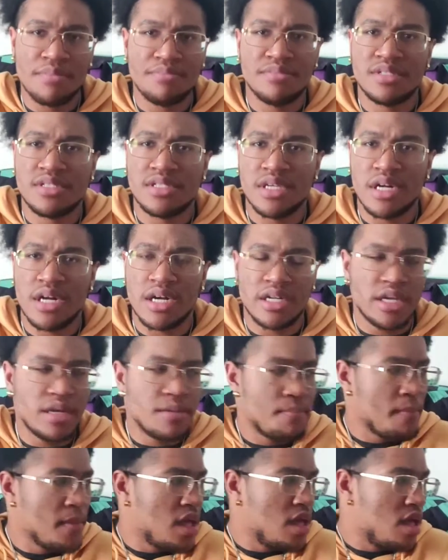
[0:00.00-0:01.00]
Sit on
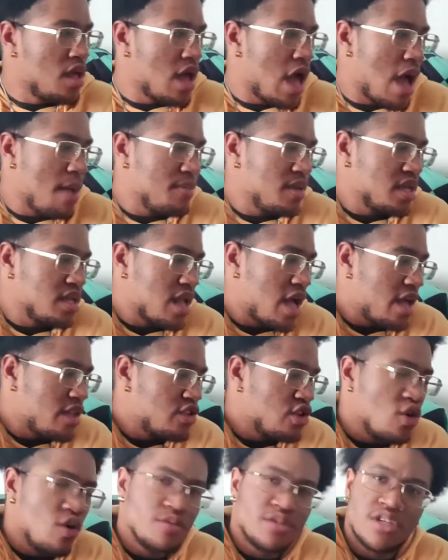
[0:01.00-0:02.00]
it. I mean, I
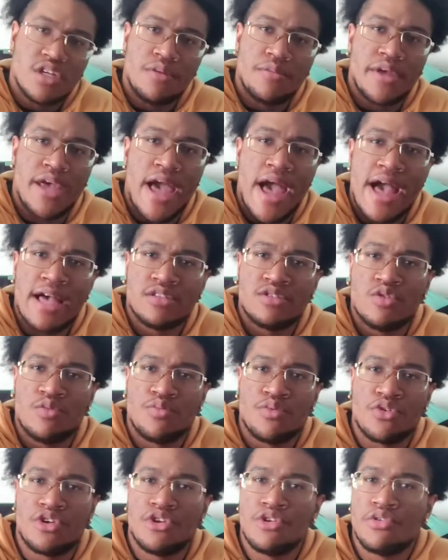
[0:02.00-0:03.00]
know it's going to be a hassle
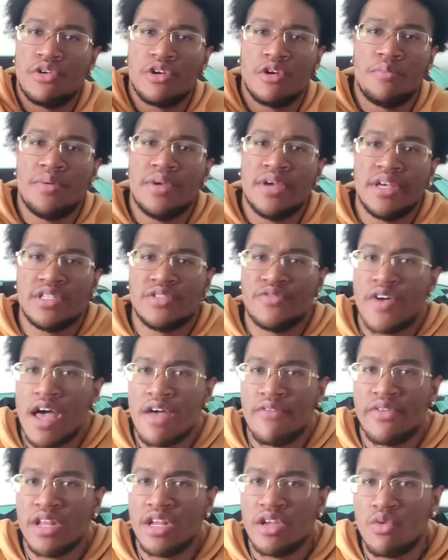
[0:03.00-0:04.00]
procuring a
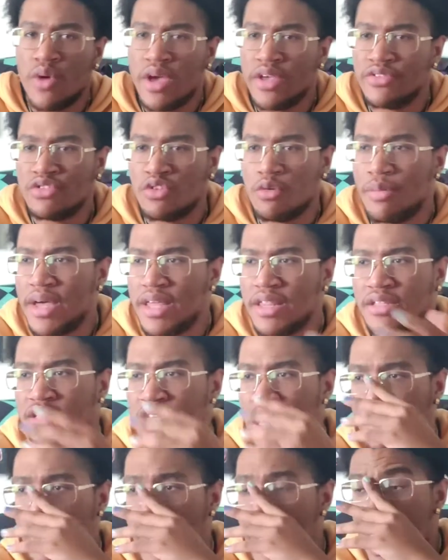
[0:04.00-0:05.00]
PS5 anyway, so by the
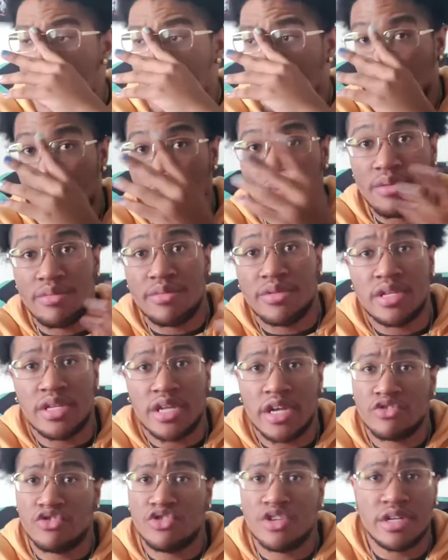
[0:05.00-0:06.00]
time I have one, maybe the
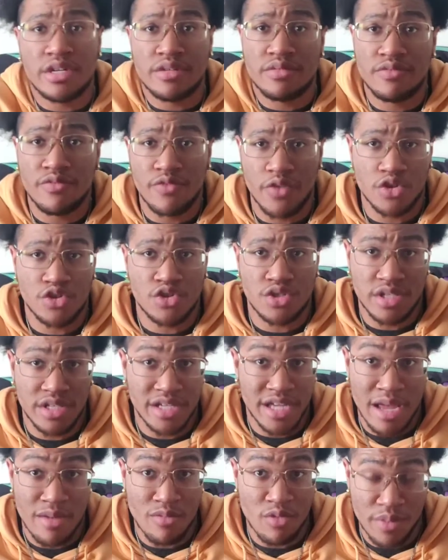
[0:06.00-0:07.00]
next-gen version of the
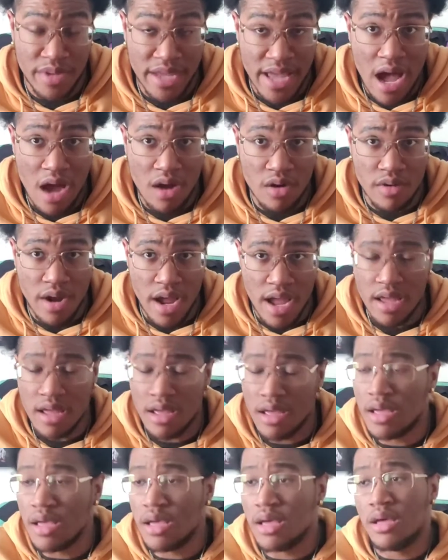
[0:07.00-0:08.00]
game will be out, right?